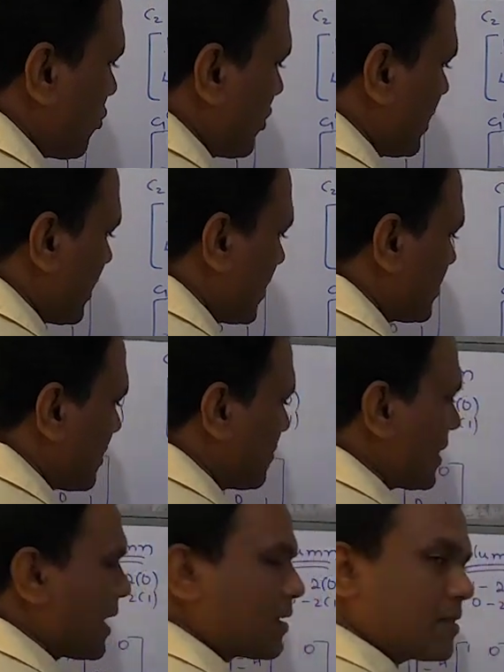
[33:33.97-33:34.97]
4 here and
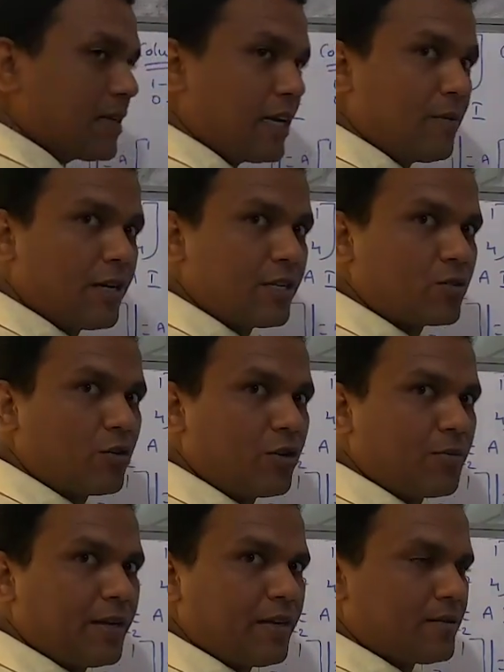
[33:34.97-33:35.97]
subtract, the element is going
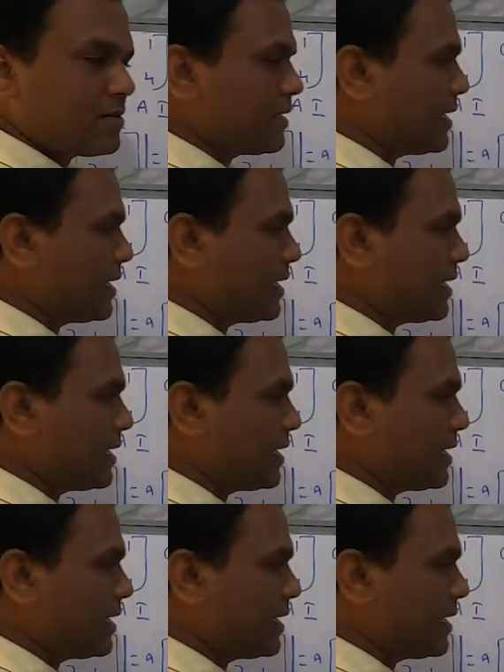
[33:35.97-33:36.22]
to be